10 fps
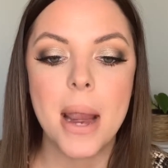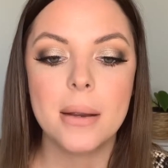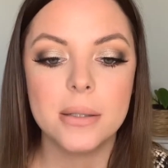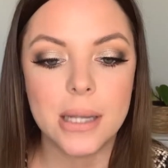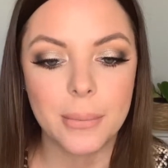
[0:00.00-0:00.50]

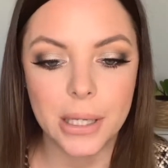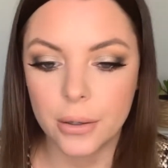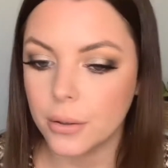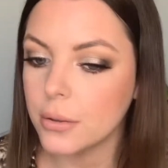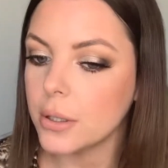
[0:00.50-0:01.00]
dabbing it
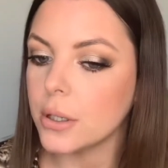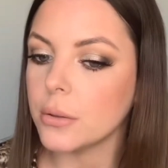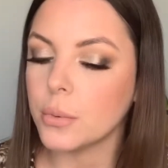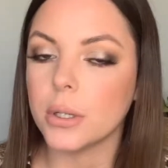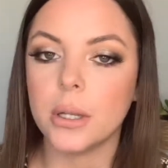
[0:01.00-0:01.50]
on. I don't
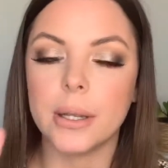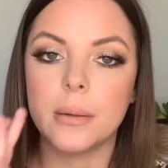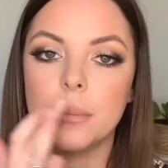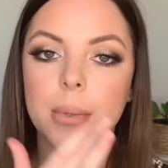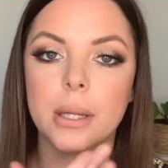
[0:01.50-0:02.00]
want like a
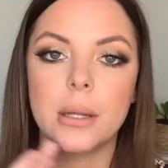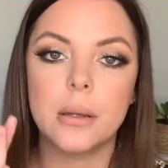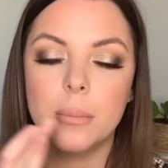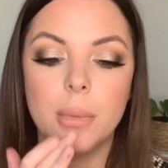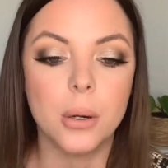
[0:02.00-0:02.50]
big
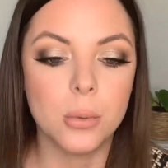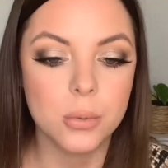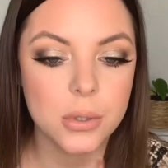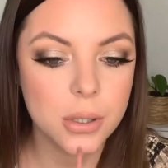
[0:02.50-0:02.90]
bold